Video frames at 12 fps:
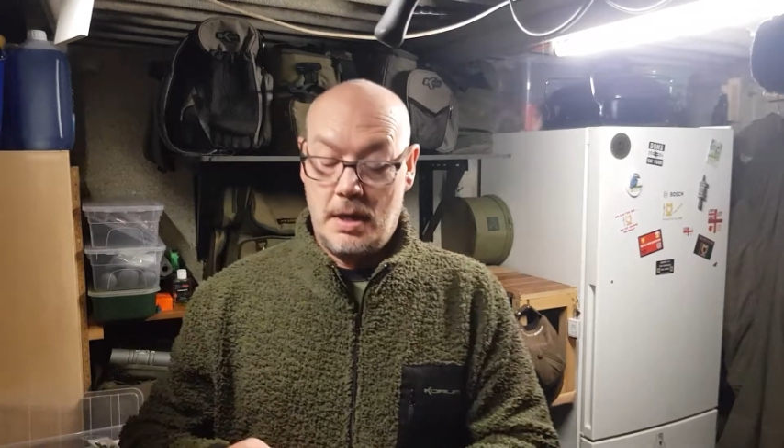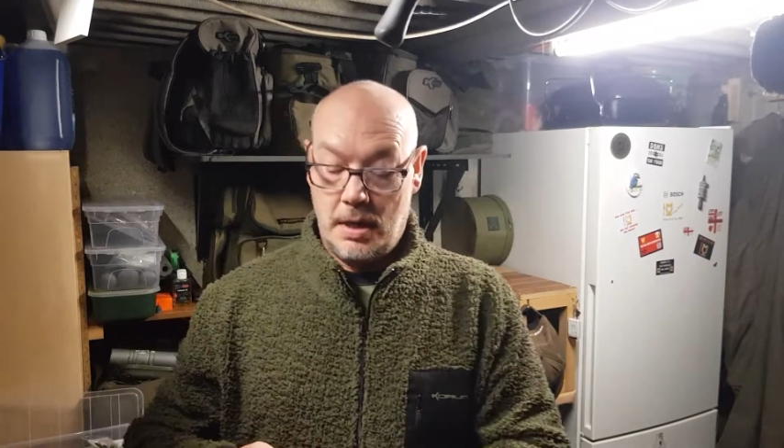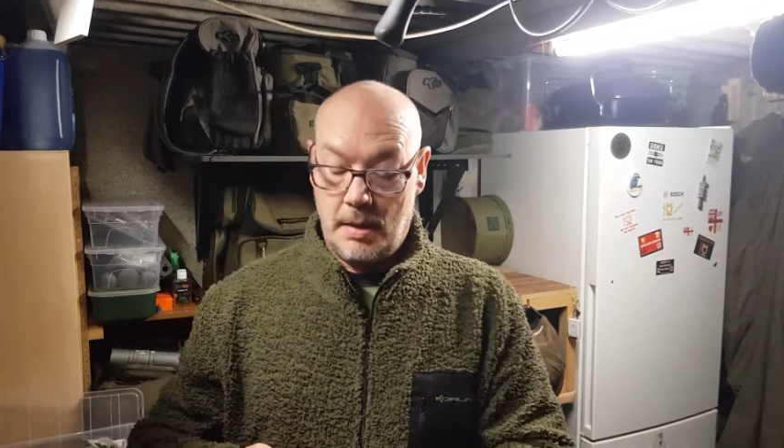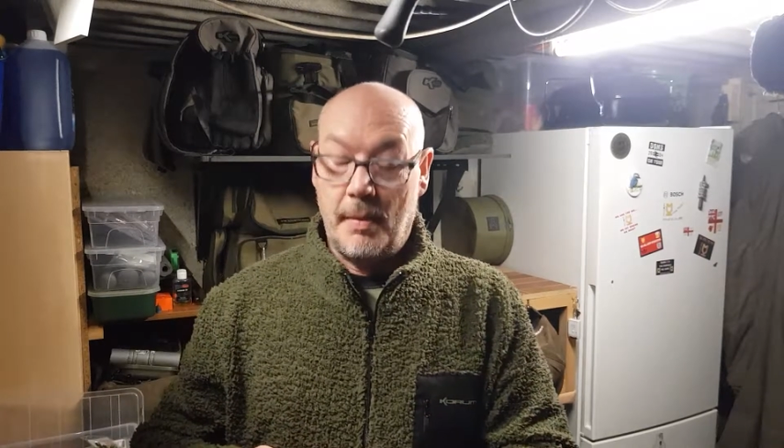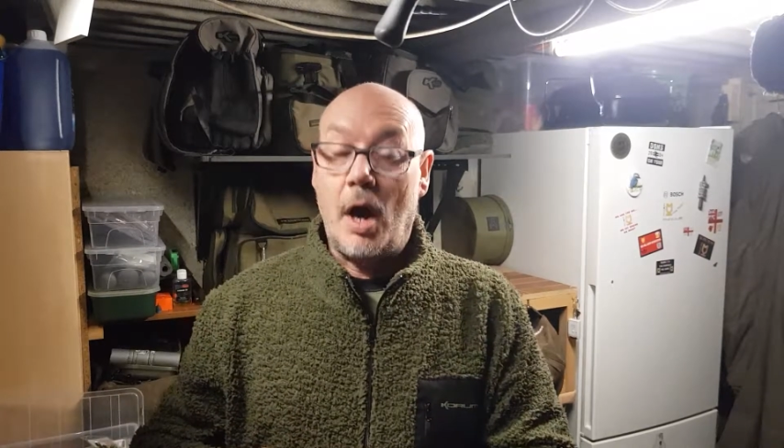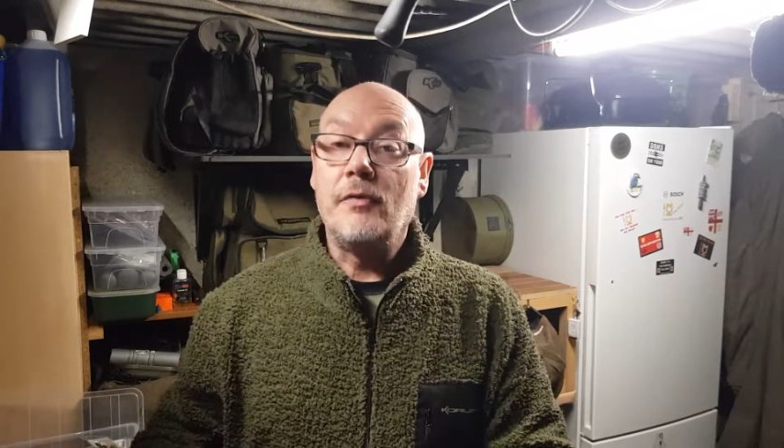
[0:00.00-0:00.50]

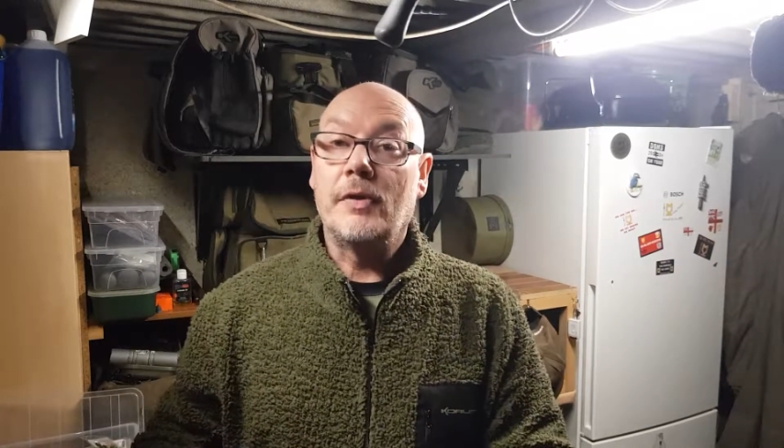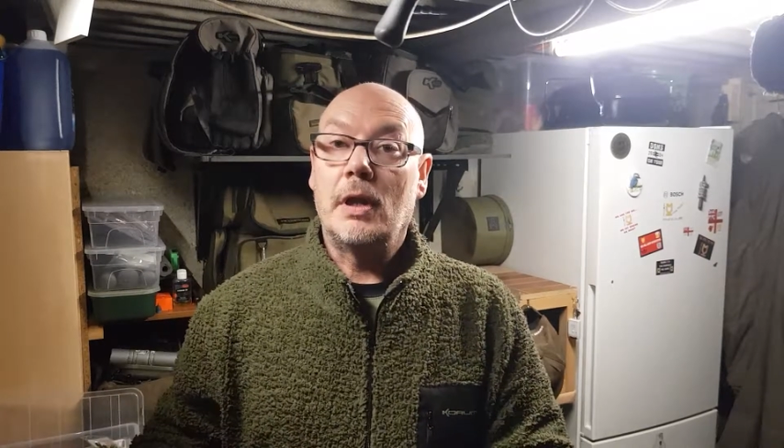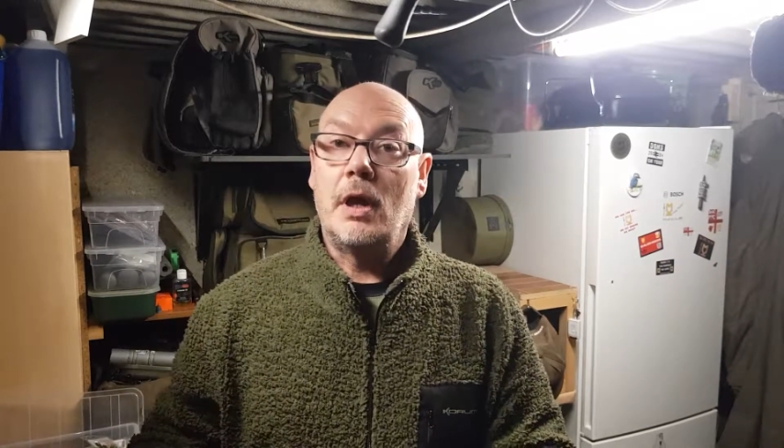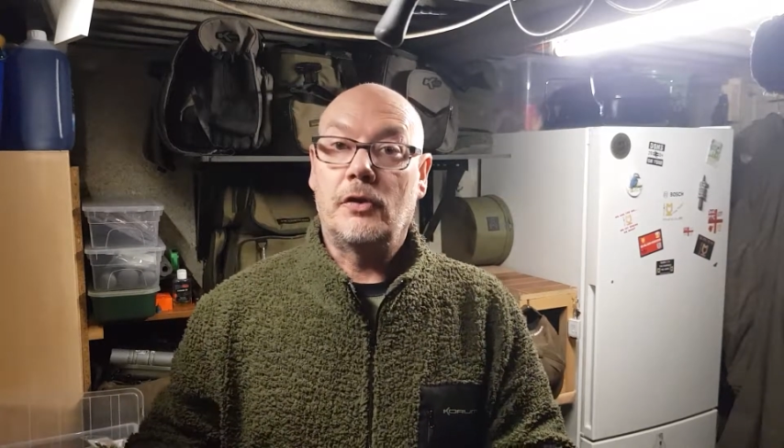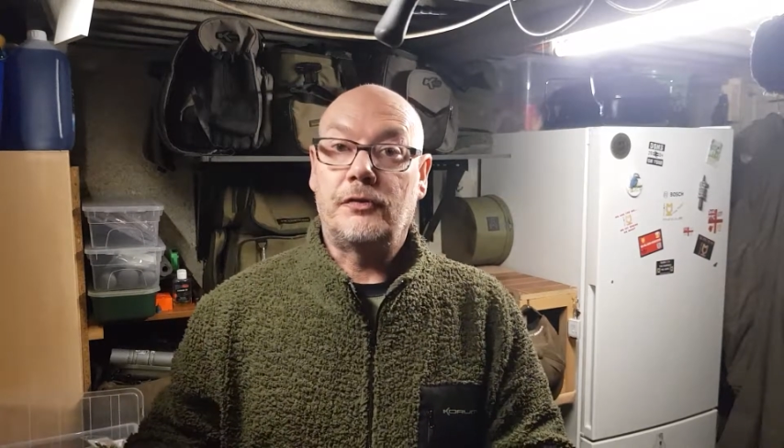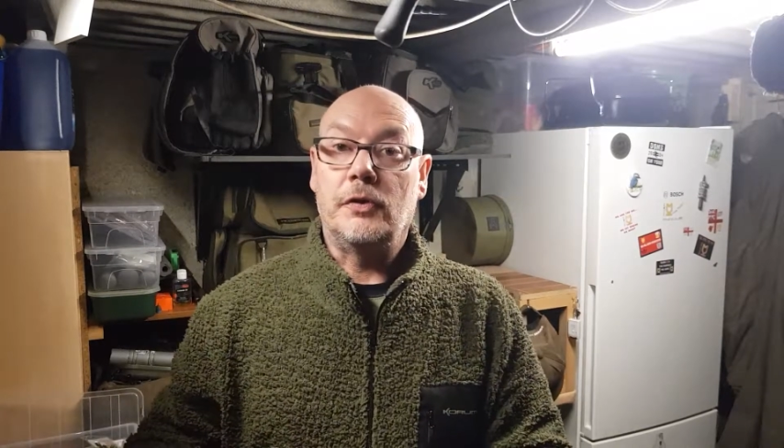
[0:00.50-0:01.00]
over the
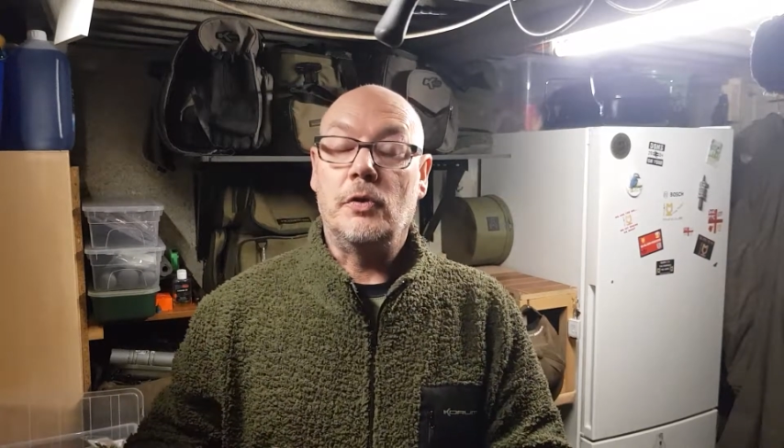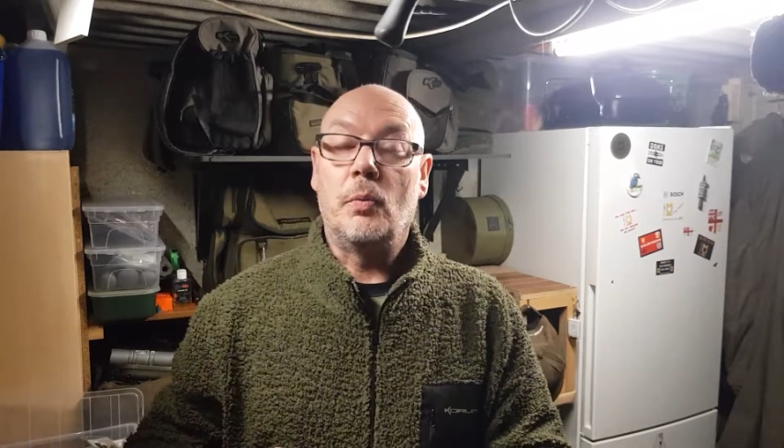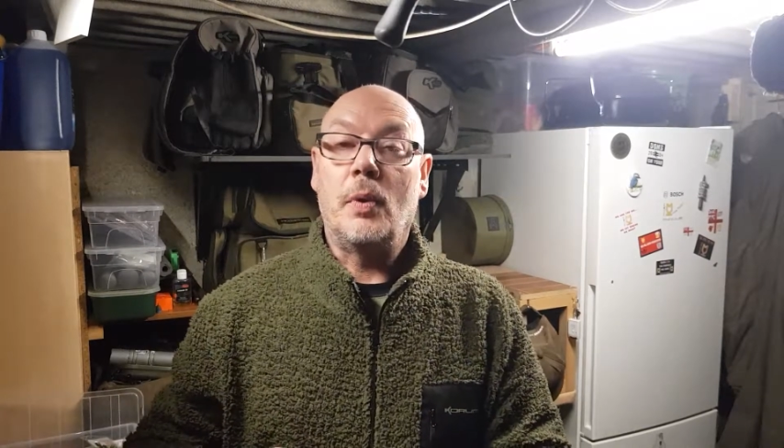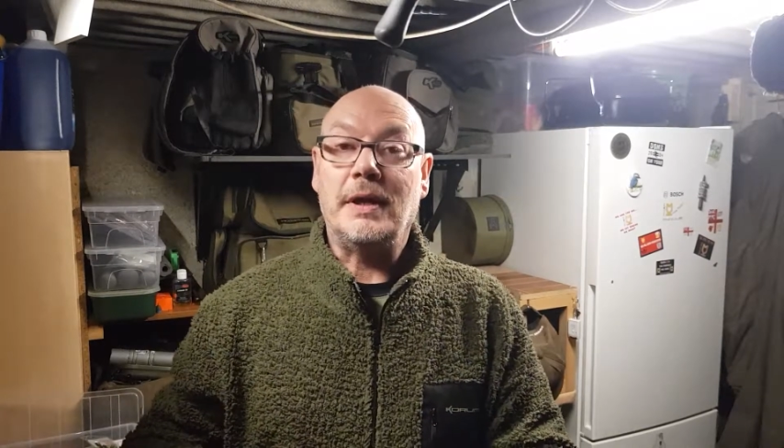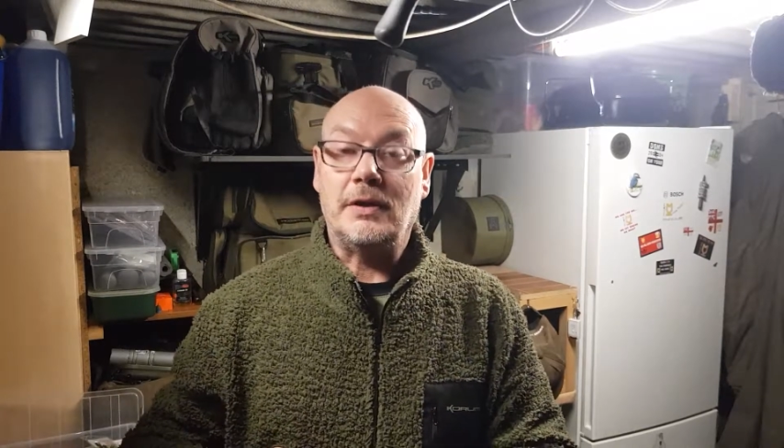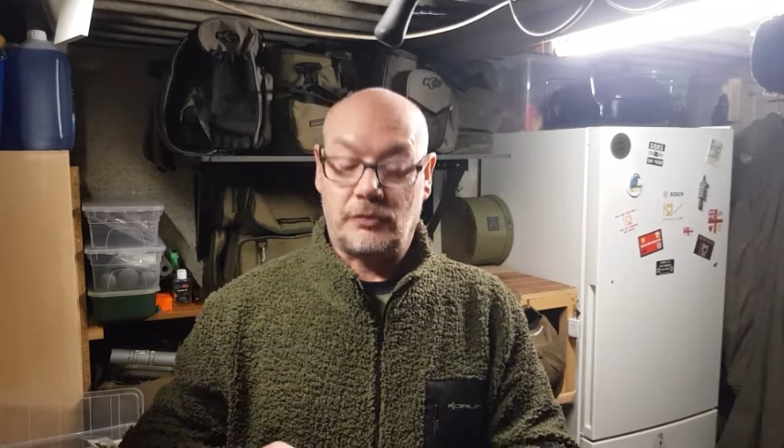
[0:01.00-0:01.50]
last few
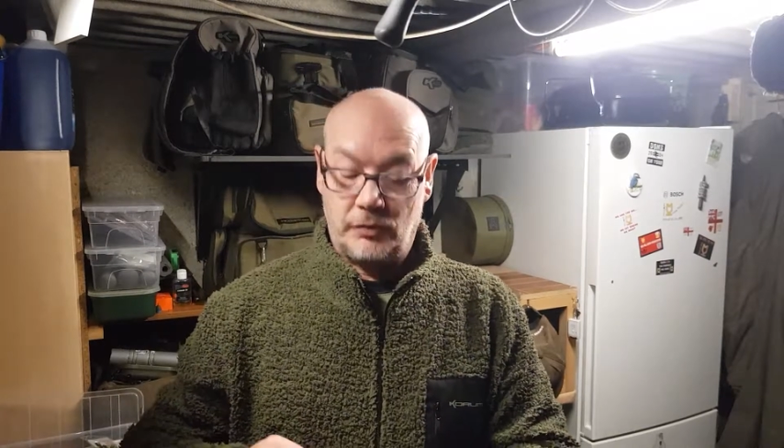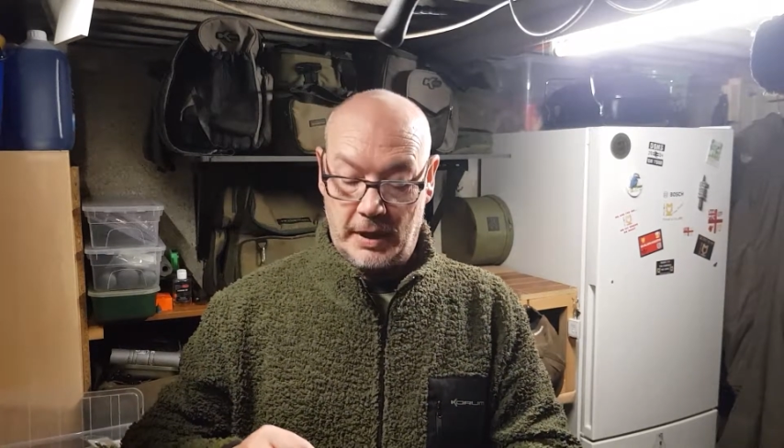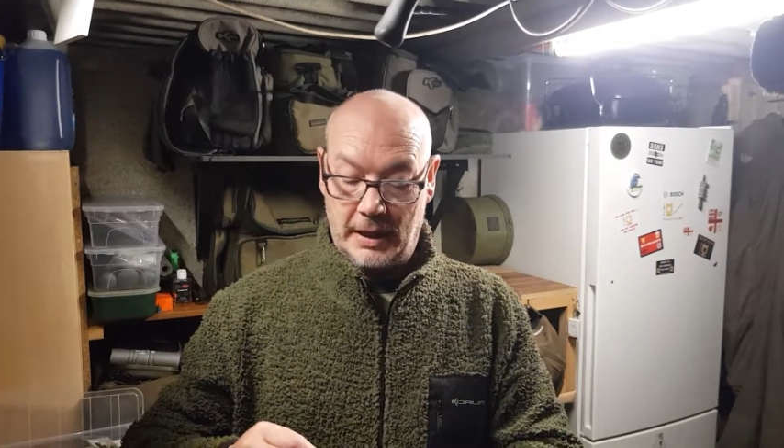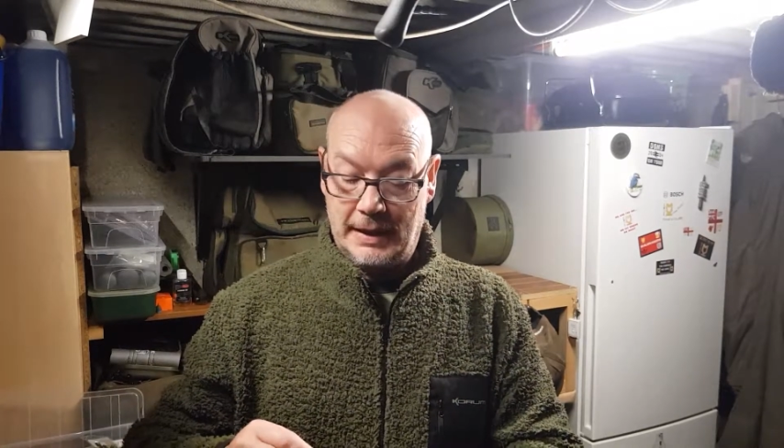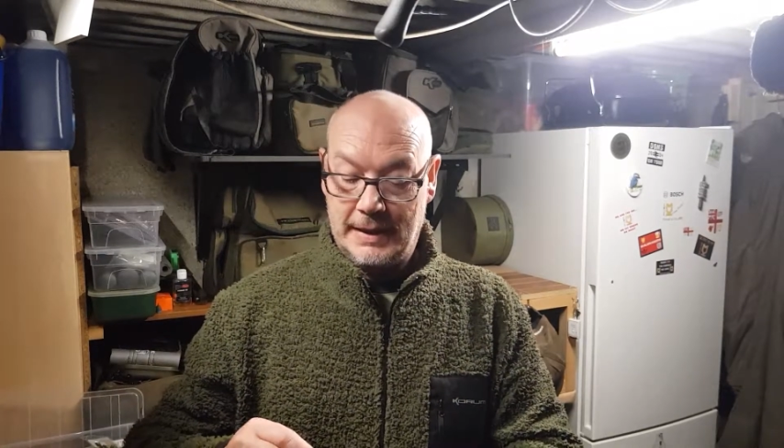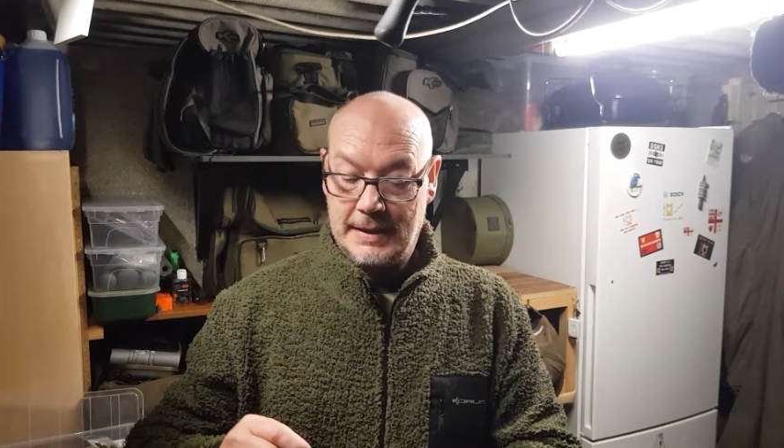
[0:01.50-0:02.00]
weeks
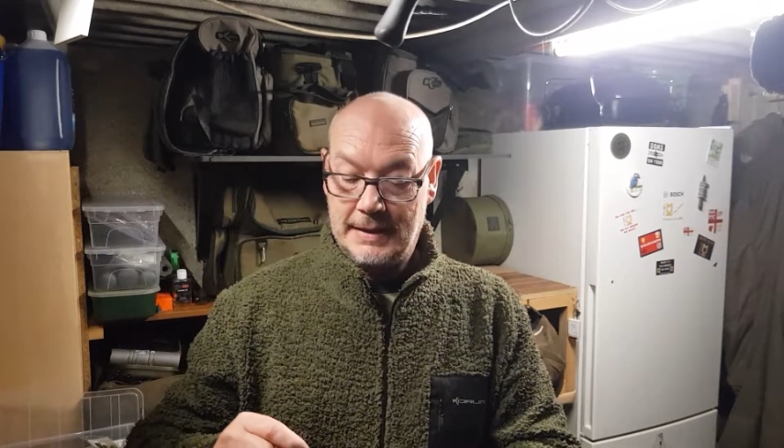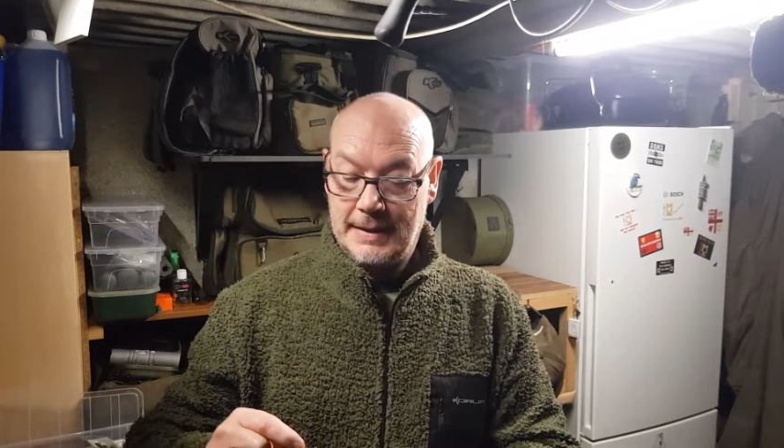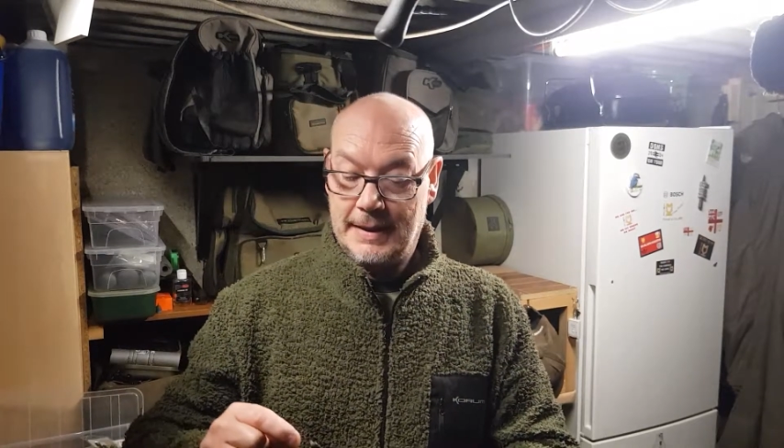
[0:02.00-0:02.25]
really,